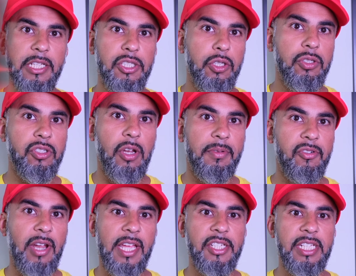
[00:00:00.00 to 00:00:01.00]
two-strop
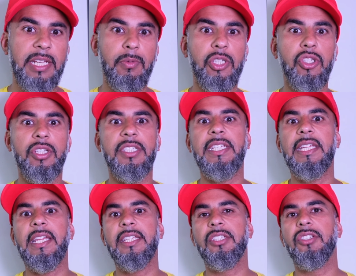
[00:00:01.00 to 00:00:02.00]
strategy. We should
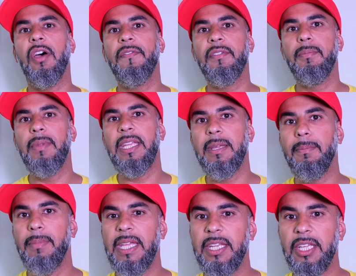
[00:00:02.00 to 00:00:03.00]
see a soft,
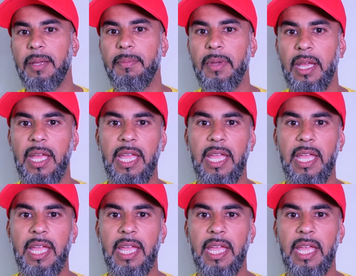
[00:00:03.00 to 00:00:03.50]
medium, medium.